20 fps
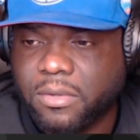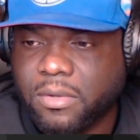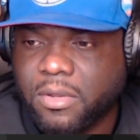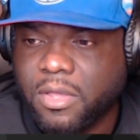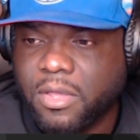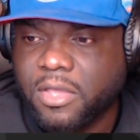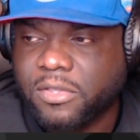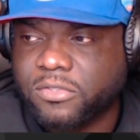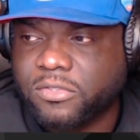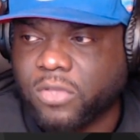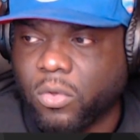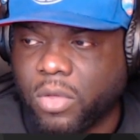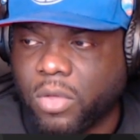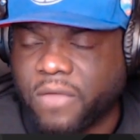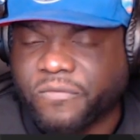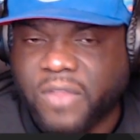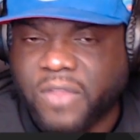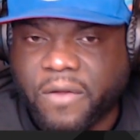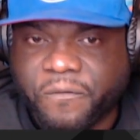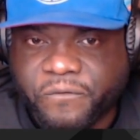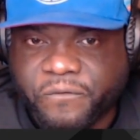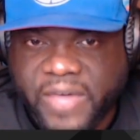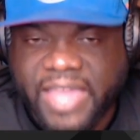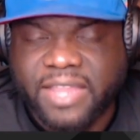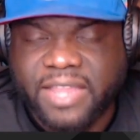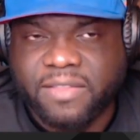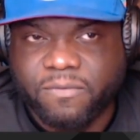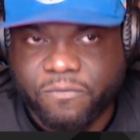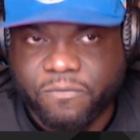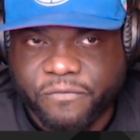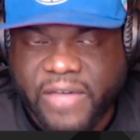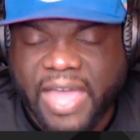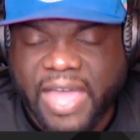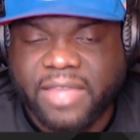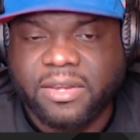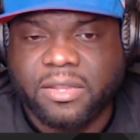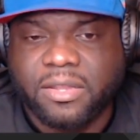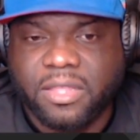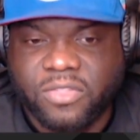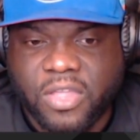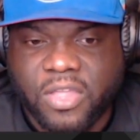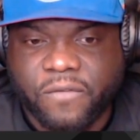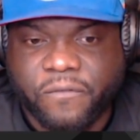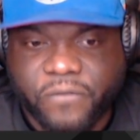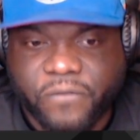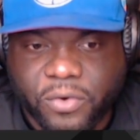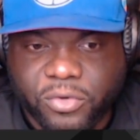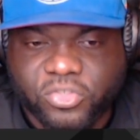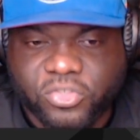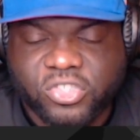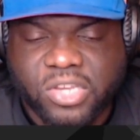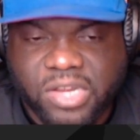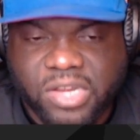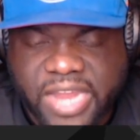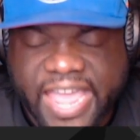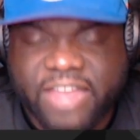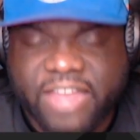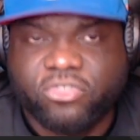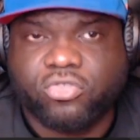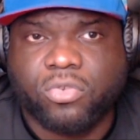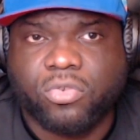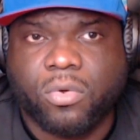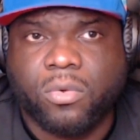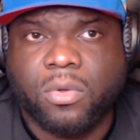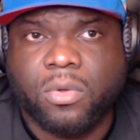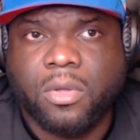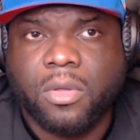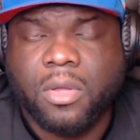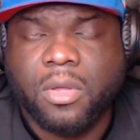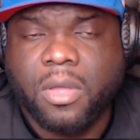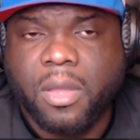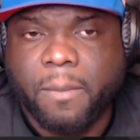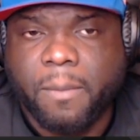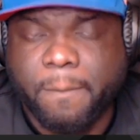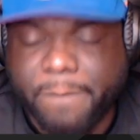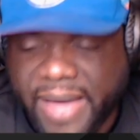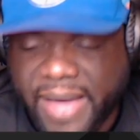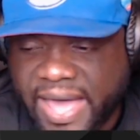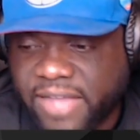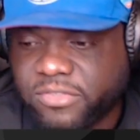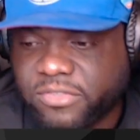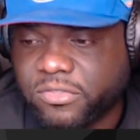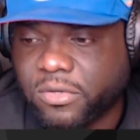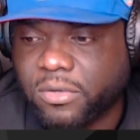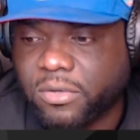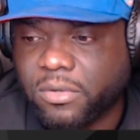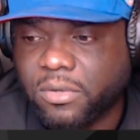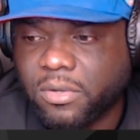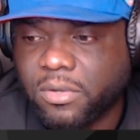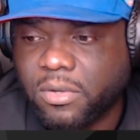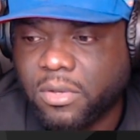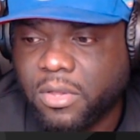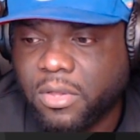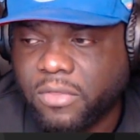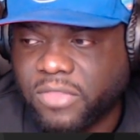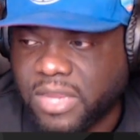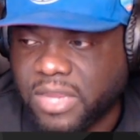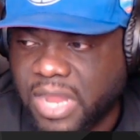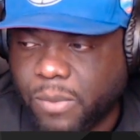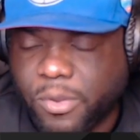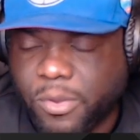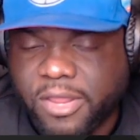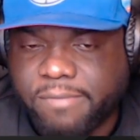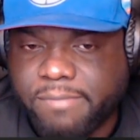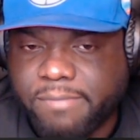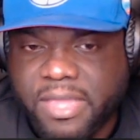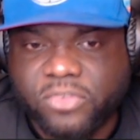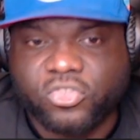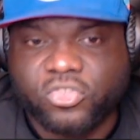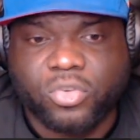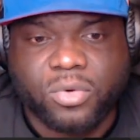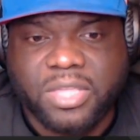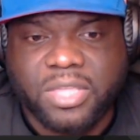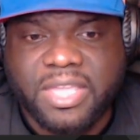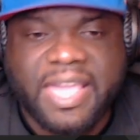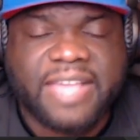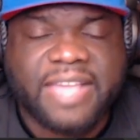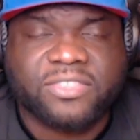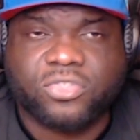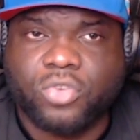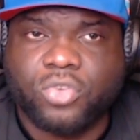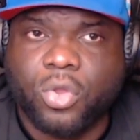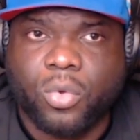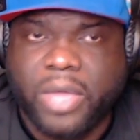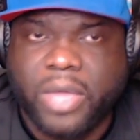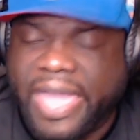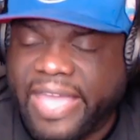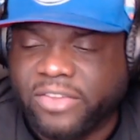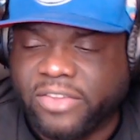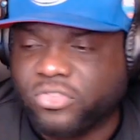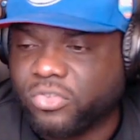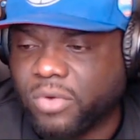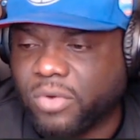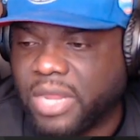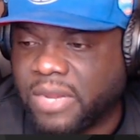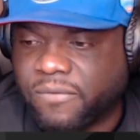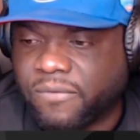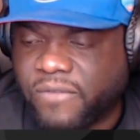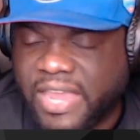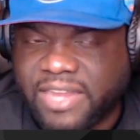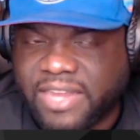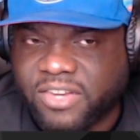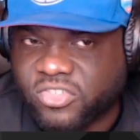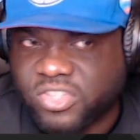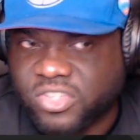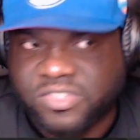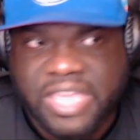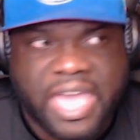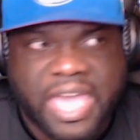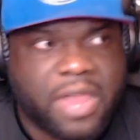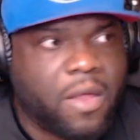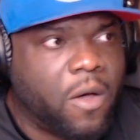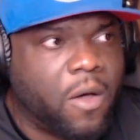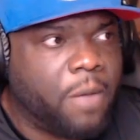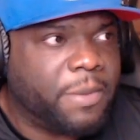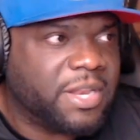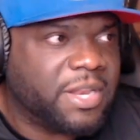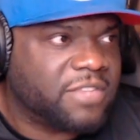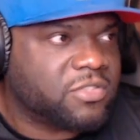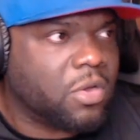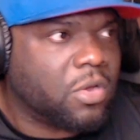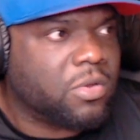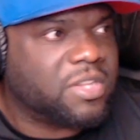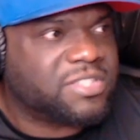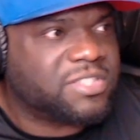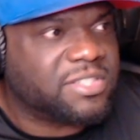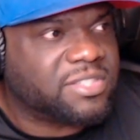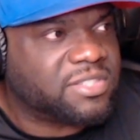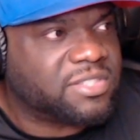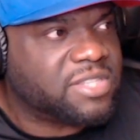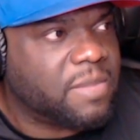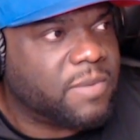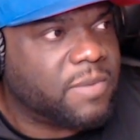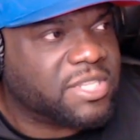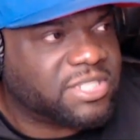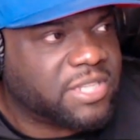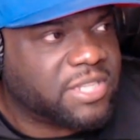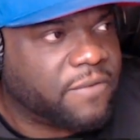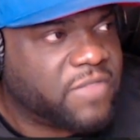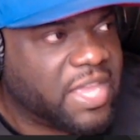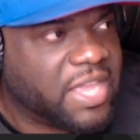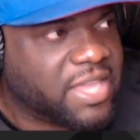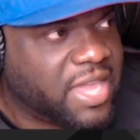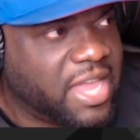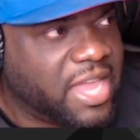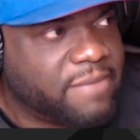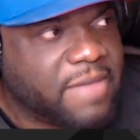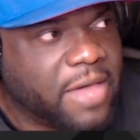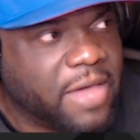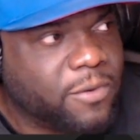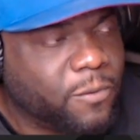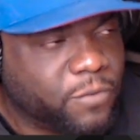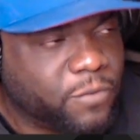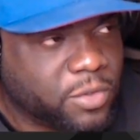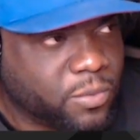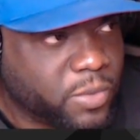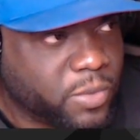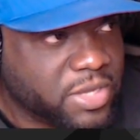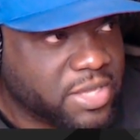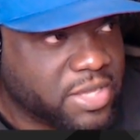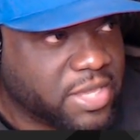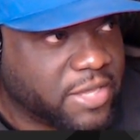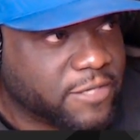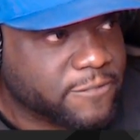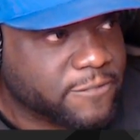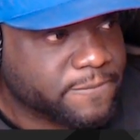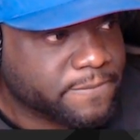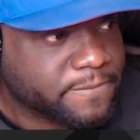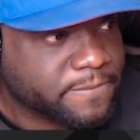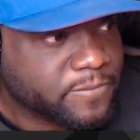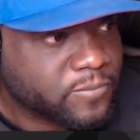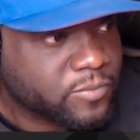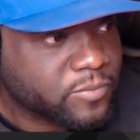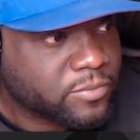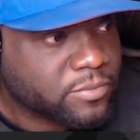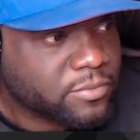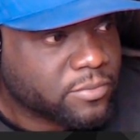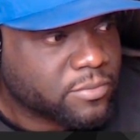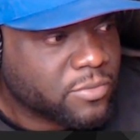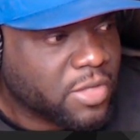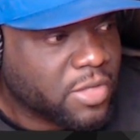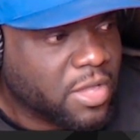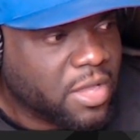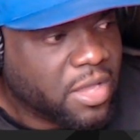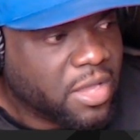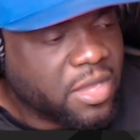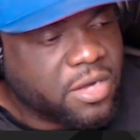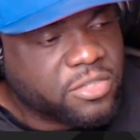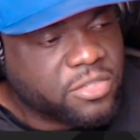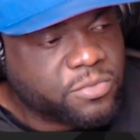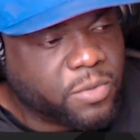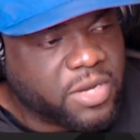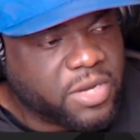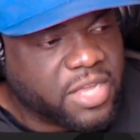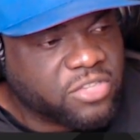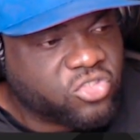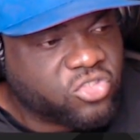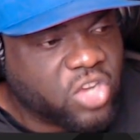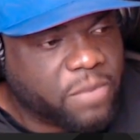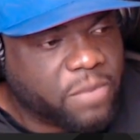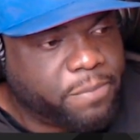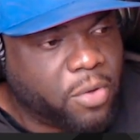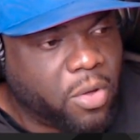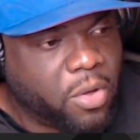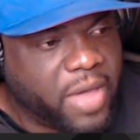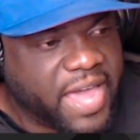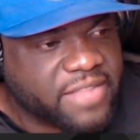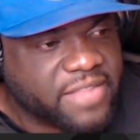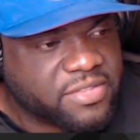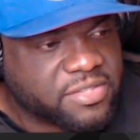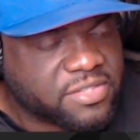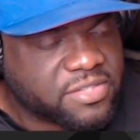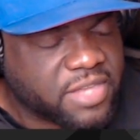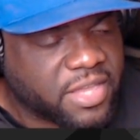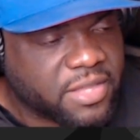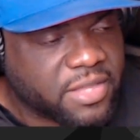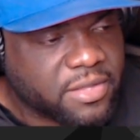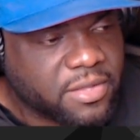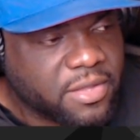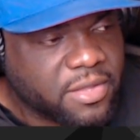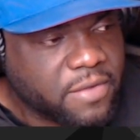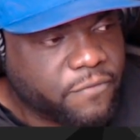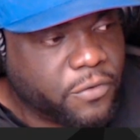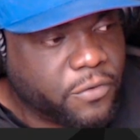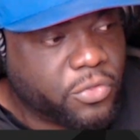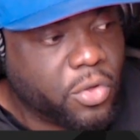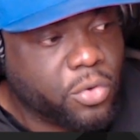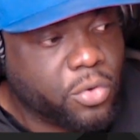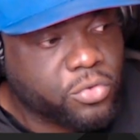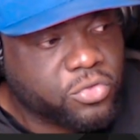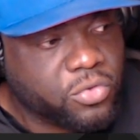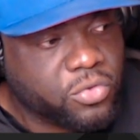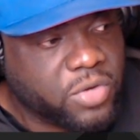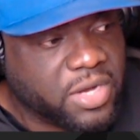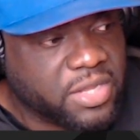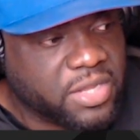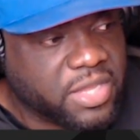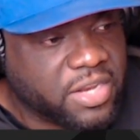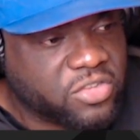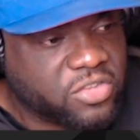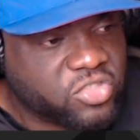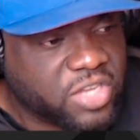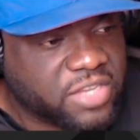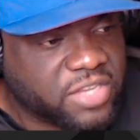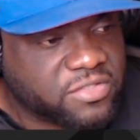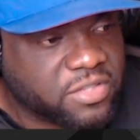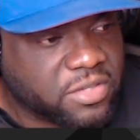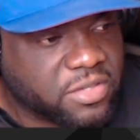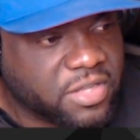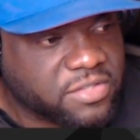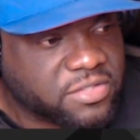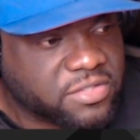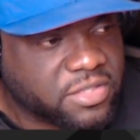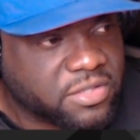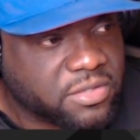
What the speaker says: So if they're fighting, finally, their first natural boxer, then they want to make sure he has no extra advantages at all. But let's go listen to some of the stuff that came out over the weekend. Here's what Jake Paul had to say for those who didn't get a chance to listen.